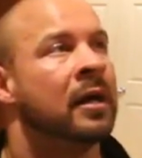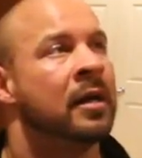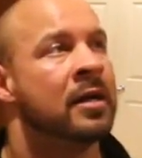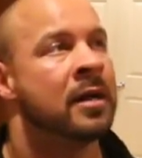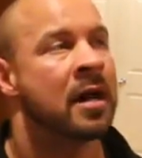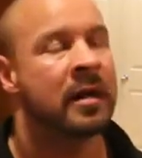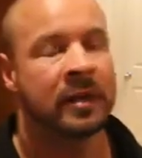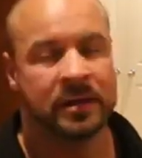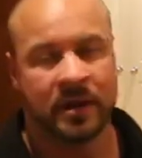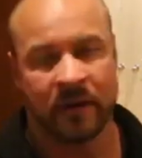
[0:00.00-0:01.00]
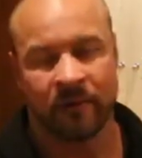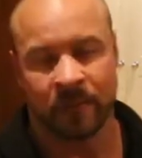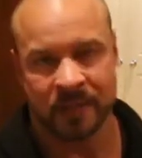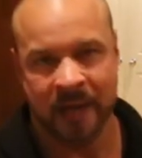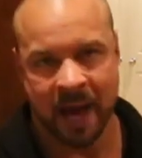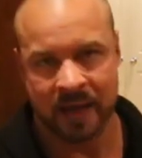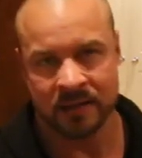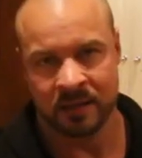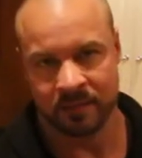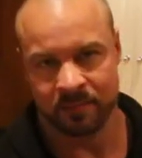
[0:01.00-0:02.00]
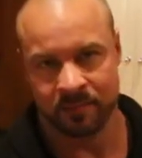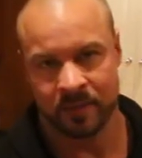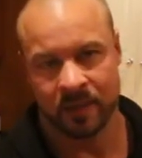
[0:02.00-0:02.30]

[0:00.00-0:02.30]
not enough potassium